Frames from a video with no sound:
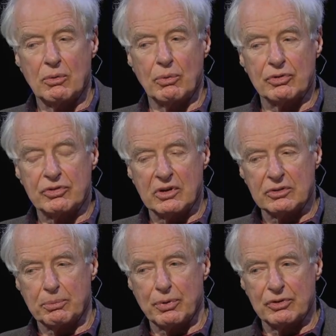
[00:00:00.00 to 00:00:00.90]
were sent
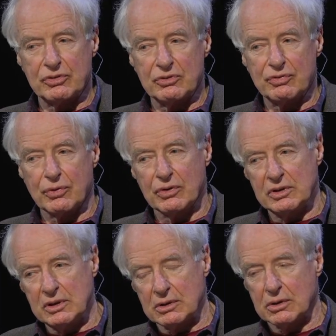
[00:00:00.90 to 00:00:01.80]
to prison for a
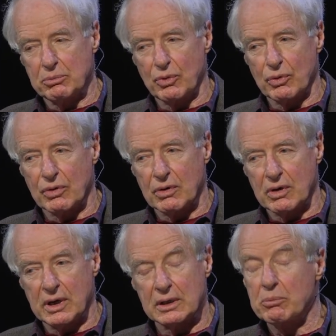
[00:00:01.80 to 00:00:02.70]
year or more,
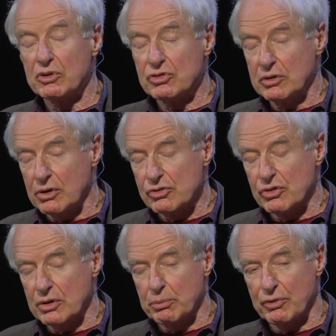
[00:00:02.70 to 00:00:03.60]
and a much larger
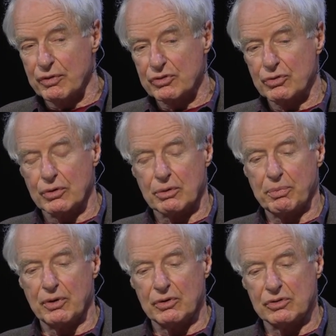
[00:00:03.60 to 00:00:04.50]
number for shorter
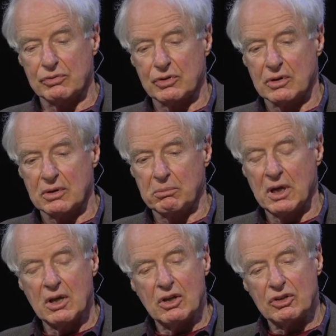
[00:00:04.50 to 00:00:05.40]
periods of time,
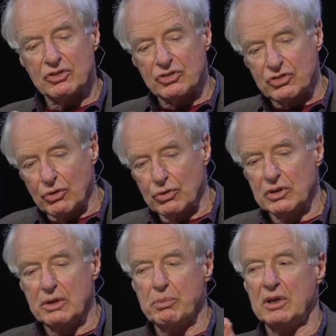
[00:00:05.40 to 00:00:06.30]

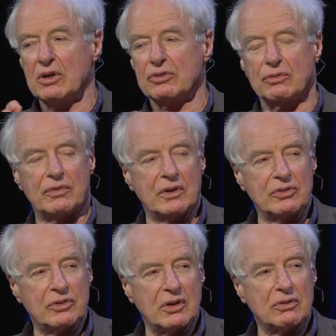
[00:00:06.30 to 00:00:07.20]
solely because of
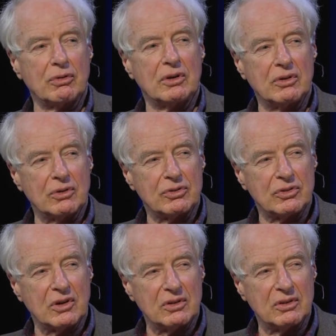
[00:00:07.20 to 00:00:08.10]
things they had written or
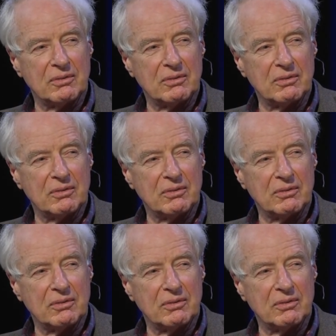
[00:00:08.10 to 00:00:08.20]
said.